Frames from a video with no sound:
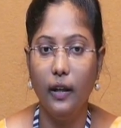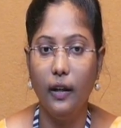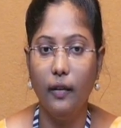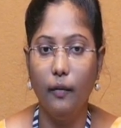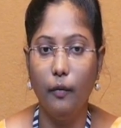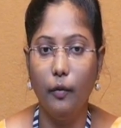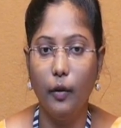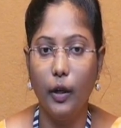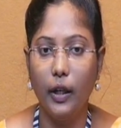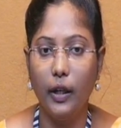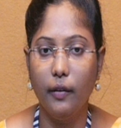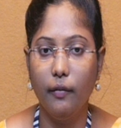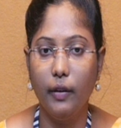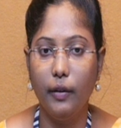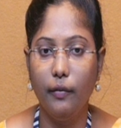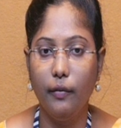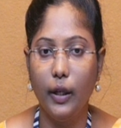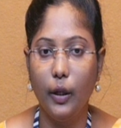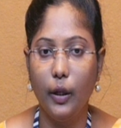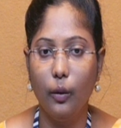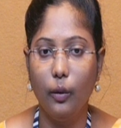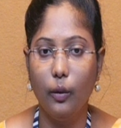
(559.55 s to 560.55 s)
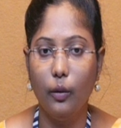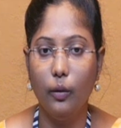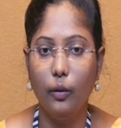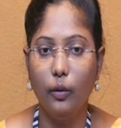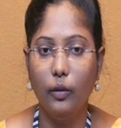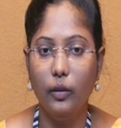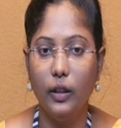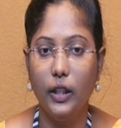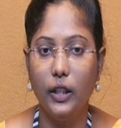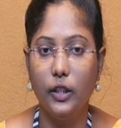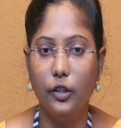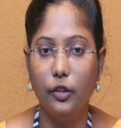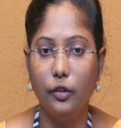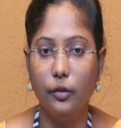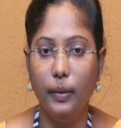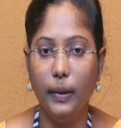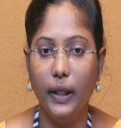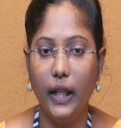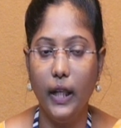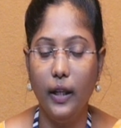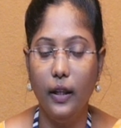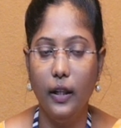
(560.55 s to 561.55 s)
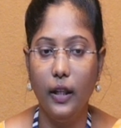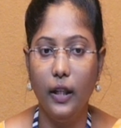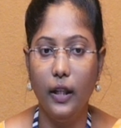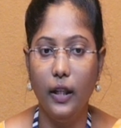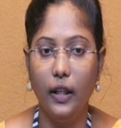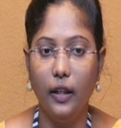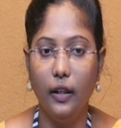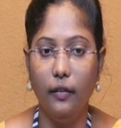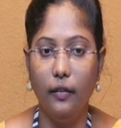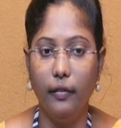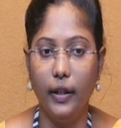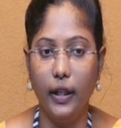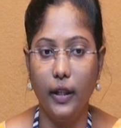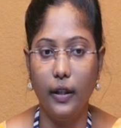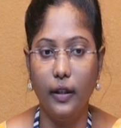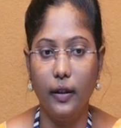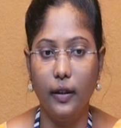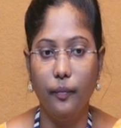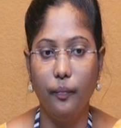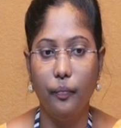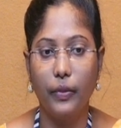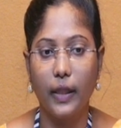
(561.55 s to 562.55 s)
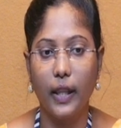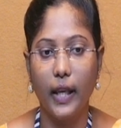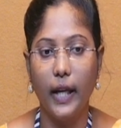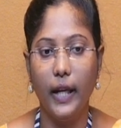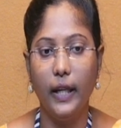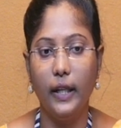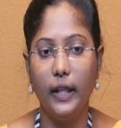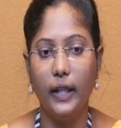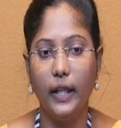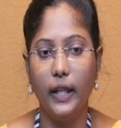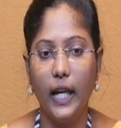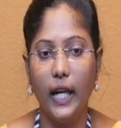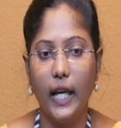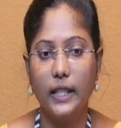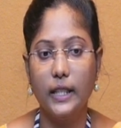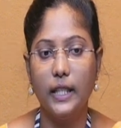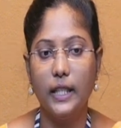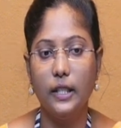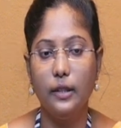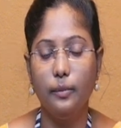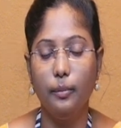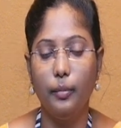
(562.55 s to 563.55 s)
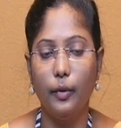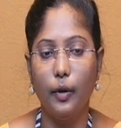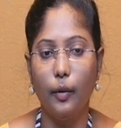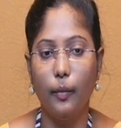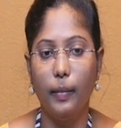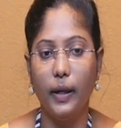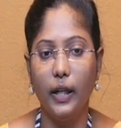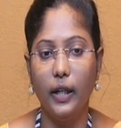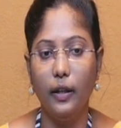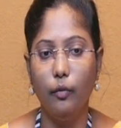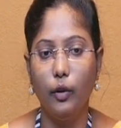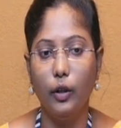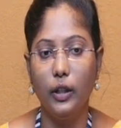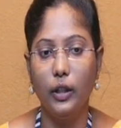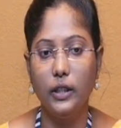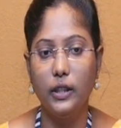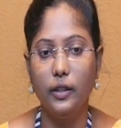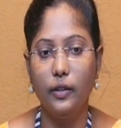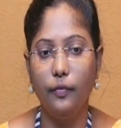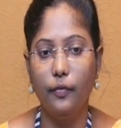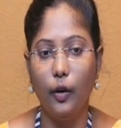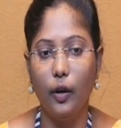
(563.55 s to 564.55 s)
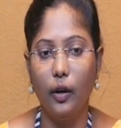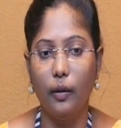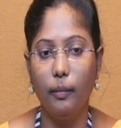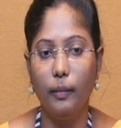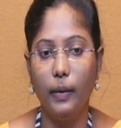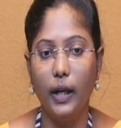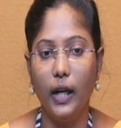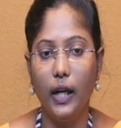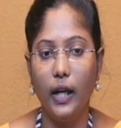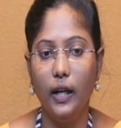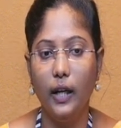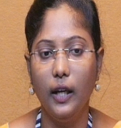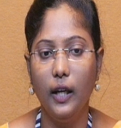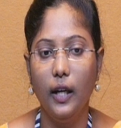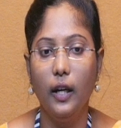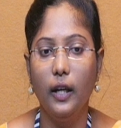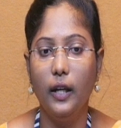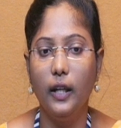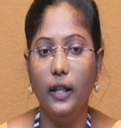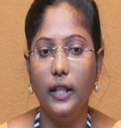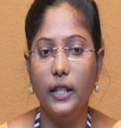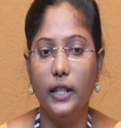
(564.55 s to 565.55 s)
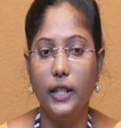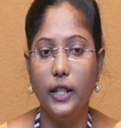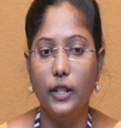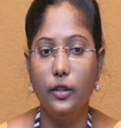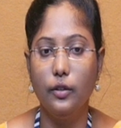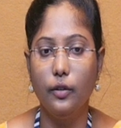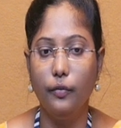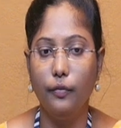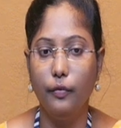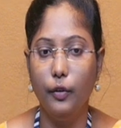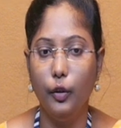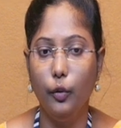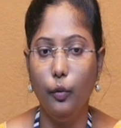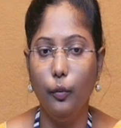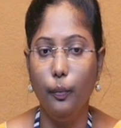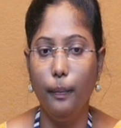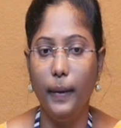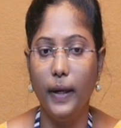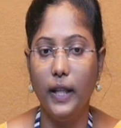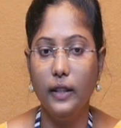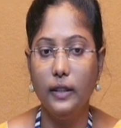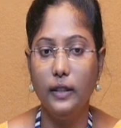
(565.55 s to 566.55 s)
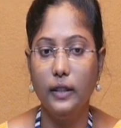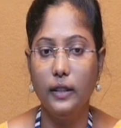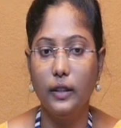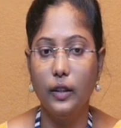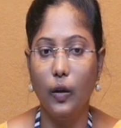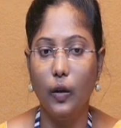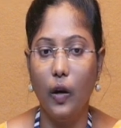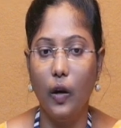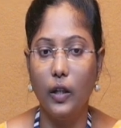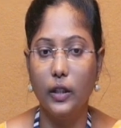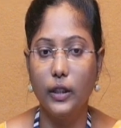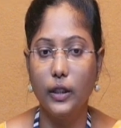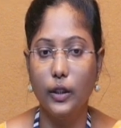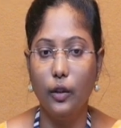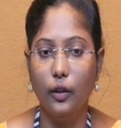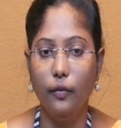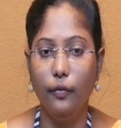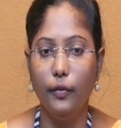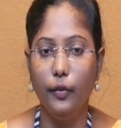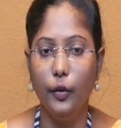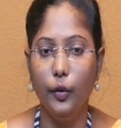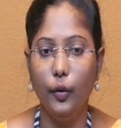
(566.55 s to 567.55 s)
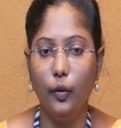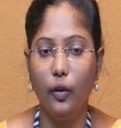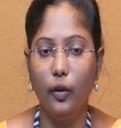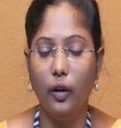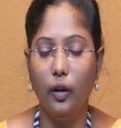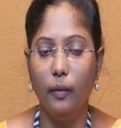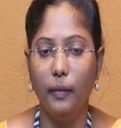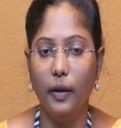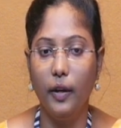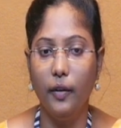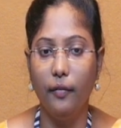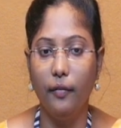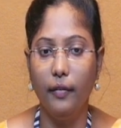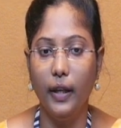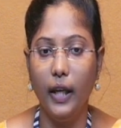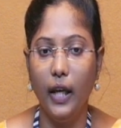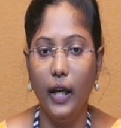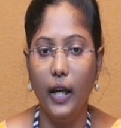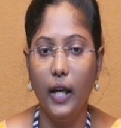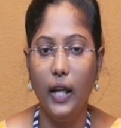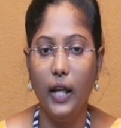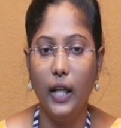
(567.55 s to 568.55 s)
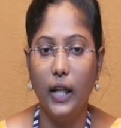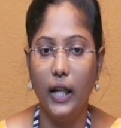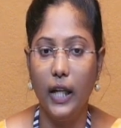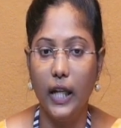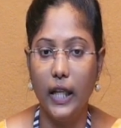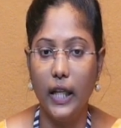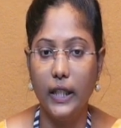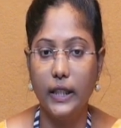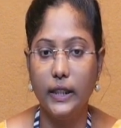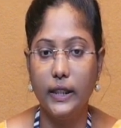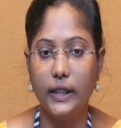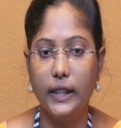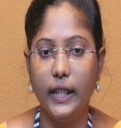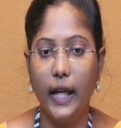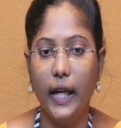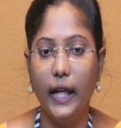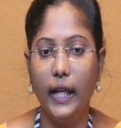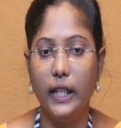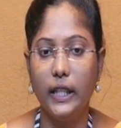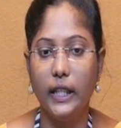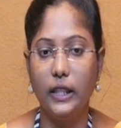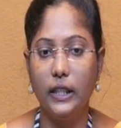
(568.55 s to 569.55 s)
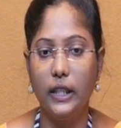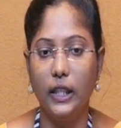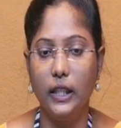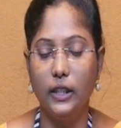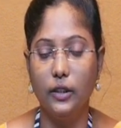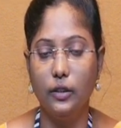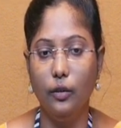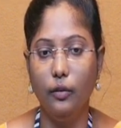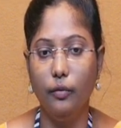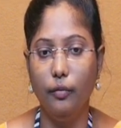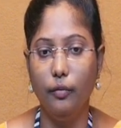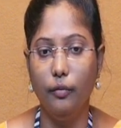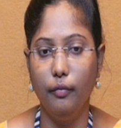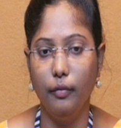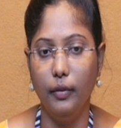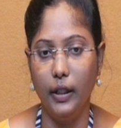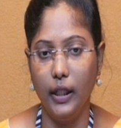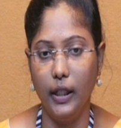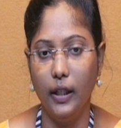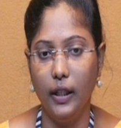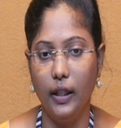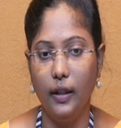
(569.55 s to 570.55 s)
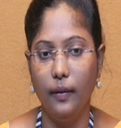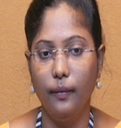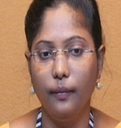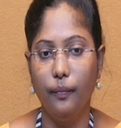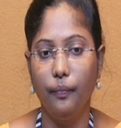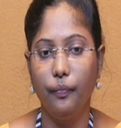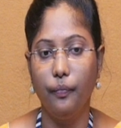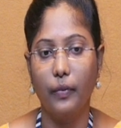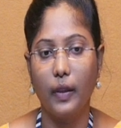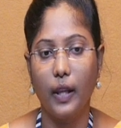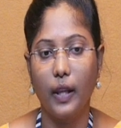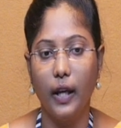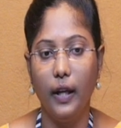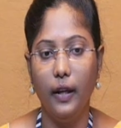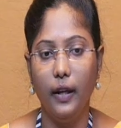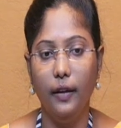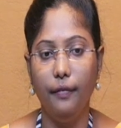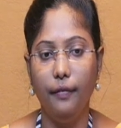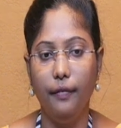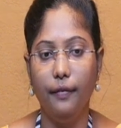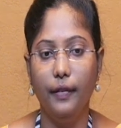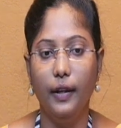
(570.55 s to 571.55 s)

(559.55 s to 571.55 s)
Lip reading: whatever we don't know it should be infinity. And relaxation property, what is the formula? Distance of U plus cost of U comma V less than distance of V. If